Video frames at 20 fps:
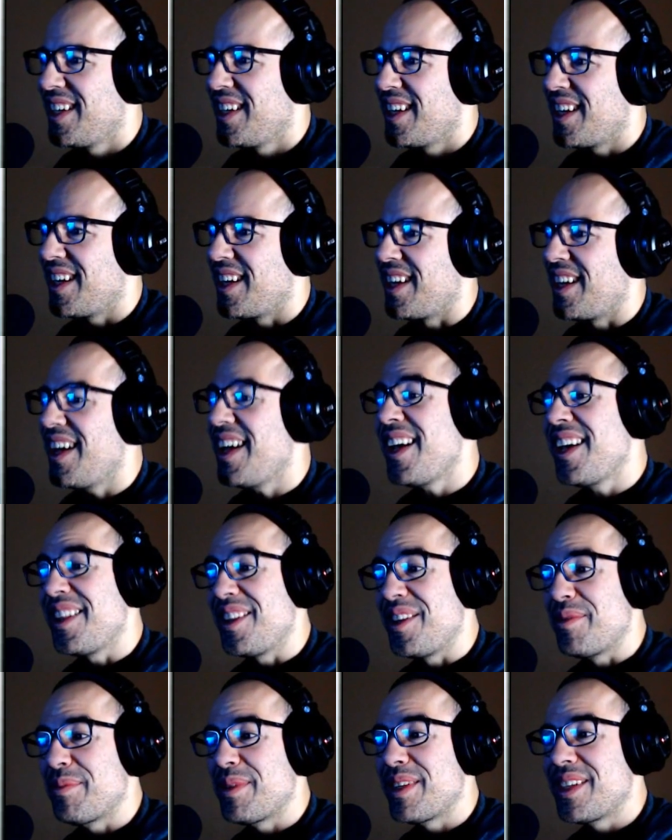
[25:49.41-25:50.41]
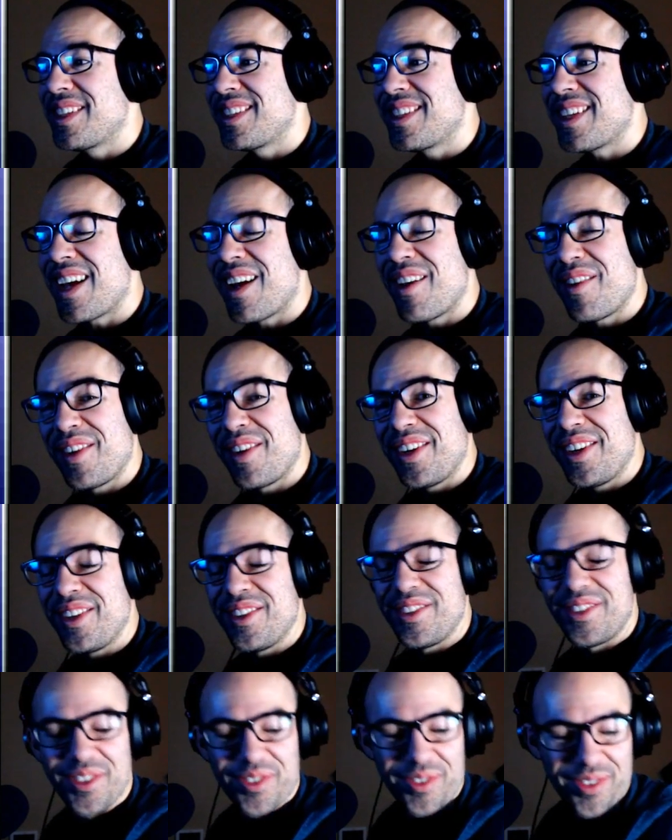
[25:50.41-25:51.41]
Hey, Loomis, how are you
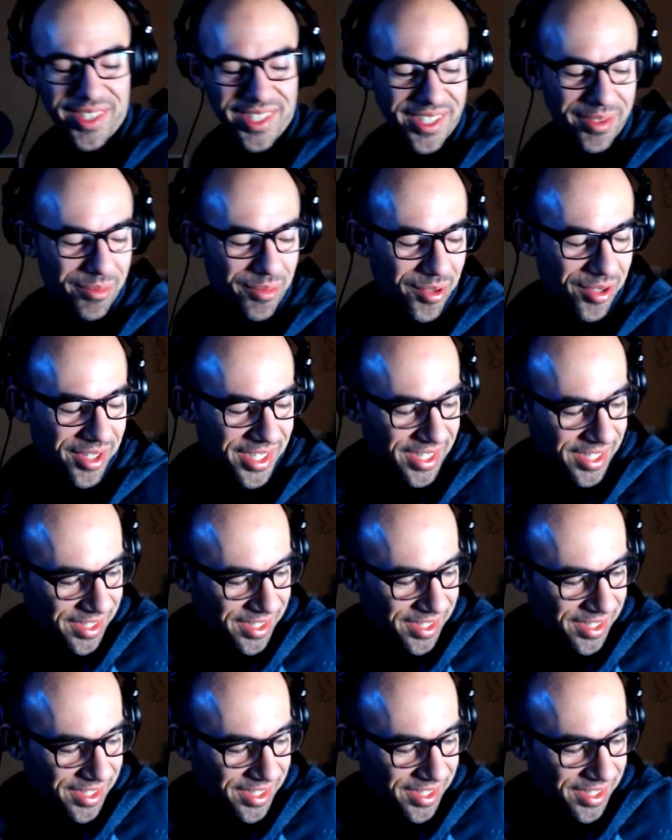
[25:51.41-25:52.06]
doing? Good morning.